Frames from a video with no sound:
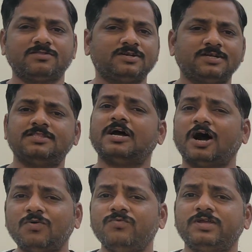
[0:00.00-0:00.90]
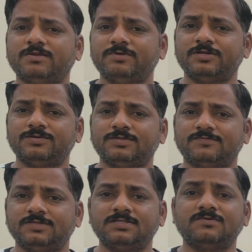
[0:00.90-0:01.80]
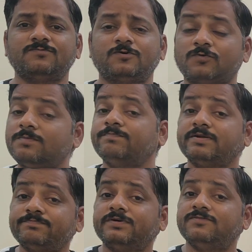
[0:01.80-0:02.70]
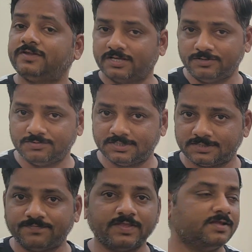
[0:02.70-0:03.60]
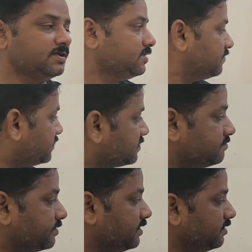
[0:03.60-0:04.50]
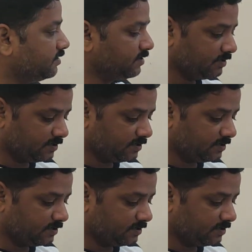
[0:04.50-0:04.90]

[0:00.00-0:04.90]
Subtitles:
So let's see how we can make use of this and for what purpose we can use it. Very simple.